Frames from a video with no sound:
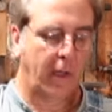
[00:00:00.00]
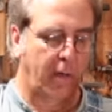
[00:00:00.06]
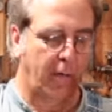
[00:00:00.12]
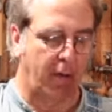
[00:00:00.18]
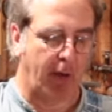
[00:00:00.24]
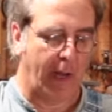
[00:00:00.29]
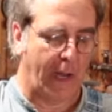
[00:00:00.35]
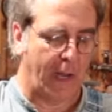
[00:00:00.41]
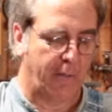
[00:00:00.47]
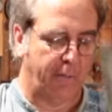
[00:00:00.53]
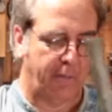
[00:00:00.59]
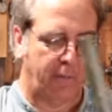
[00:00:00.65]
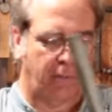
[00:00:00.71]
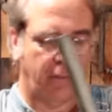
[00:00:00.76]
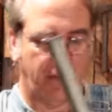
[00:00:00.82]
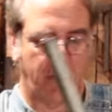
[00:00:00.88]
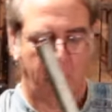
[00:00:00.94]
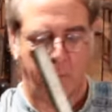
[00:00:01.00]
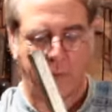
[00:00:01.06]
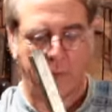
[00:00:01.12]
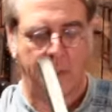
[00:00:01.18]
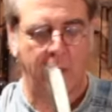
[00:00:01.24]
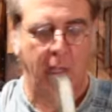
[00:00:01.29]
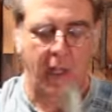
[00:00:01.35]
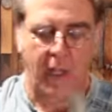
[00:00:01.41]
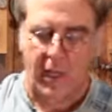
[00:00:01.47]
International
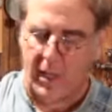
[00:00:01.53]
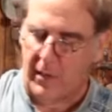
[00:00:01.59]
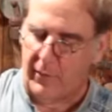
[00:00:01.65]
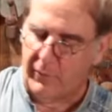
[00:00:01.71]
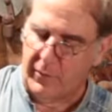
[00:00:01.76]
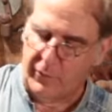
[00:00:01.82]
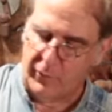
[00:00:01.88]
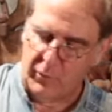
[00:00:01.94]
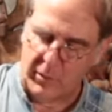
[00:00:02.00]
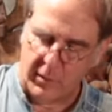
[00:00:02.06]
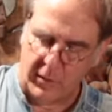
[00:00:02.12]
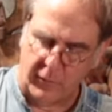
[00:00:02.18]
Company. And this one